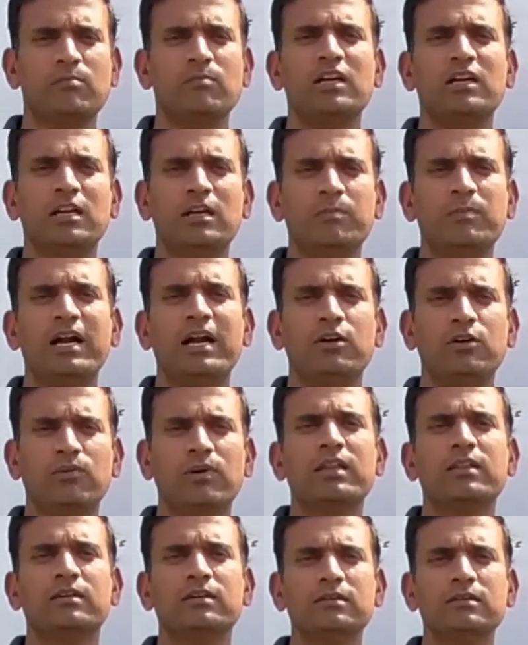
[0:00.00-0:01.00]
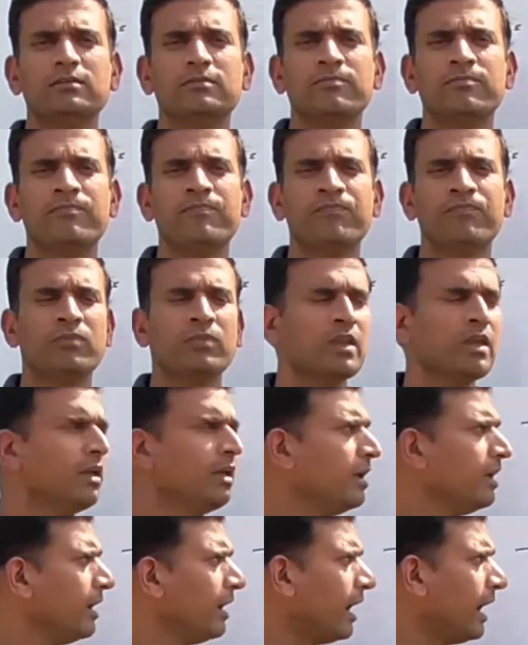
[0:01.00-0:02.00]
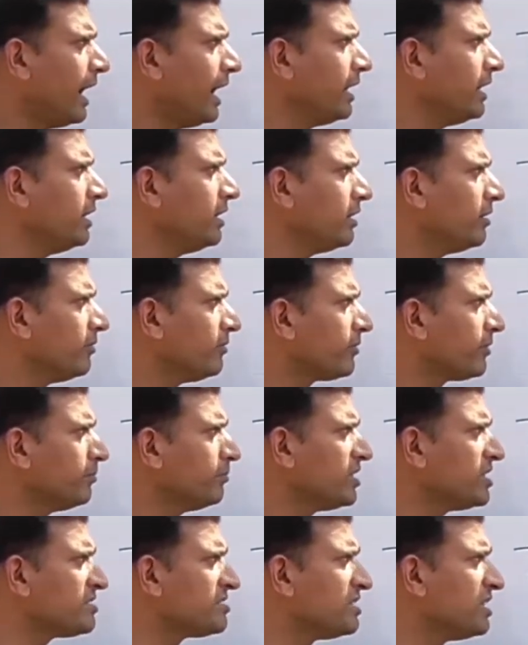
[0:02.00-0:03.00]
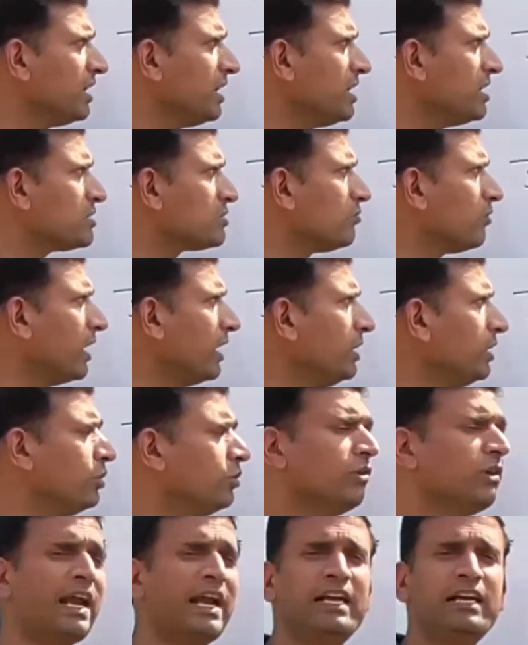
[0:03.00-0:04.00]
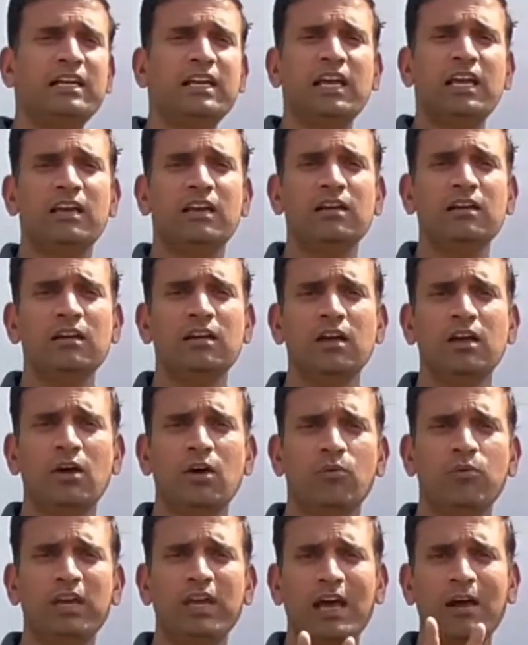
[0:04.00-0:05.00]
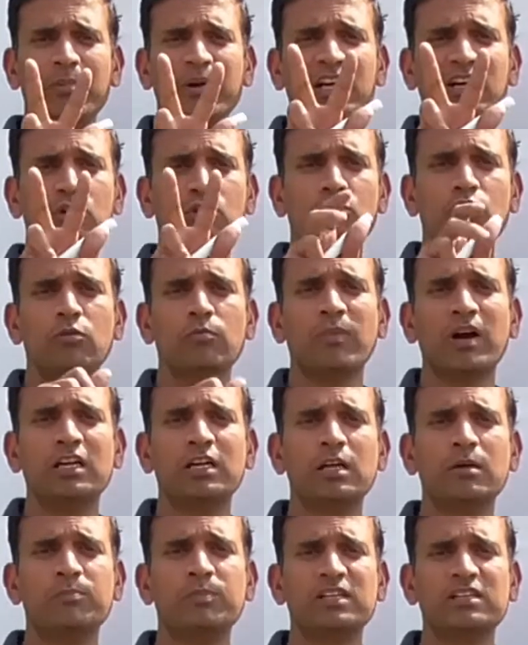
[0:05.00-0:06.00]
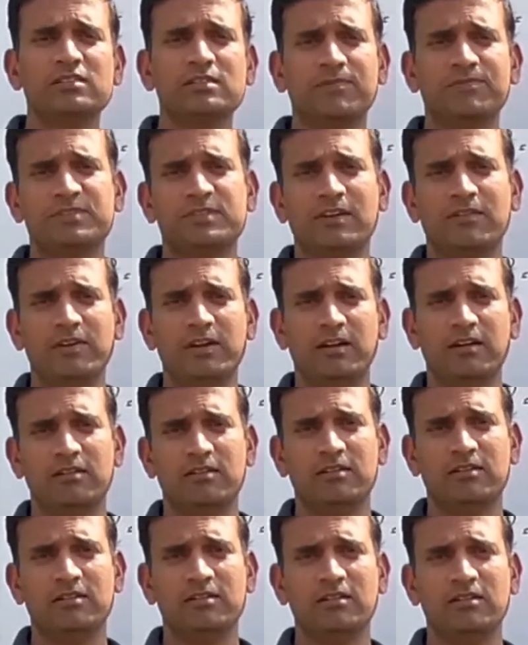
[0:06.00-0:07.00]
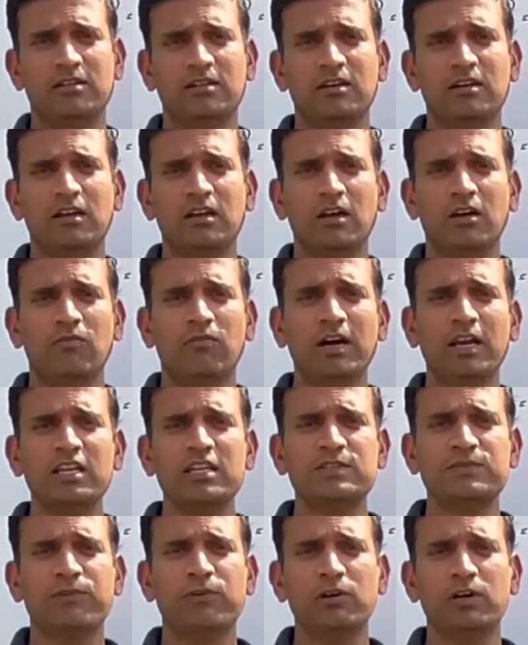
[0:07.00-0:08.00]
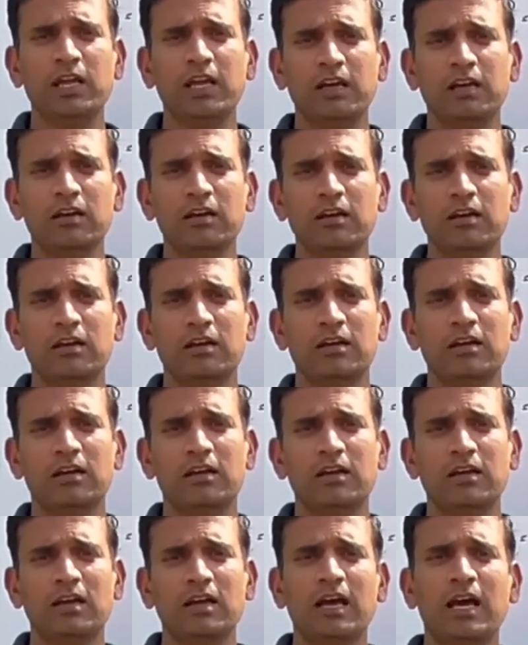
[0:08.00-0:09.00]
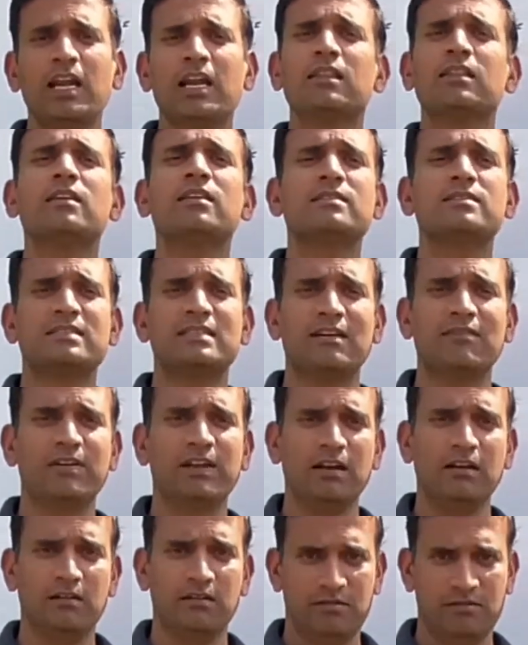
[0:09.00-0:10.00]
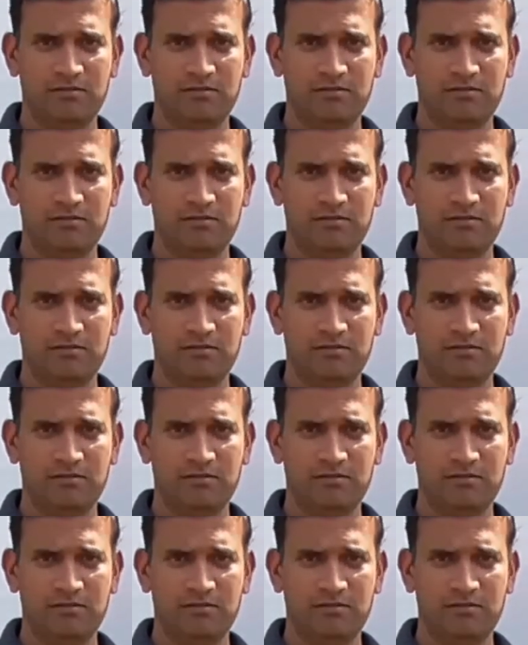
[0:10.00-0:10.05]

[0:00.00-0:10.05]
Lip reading: are multiplied together. And from the series 1 to 19, we having two multiples of 7. One is 14, another is 7.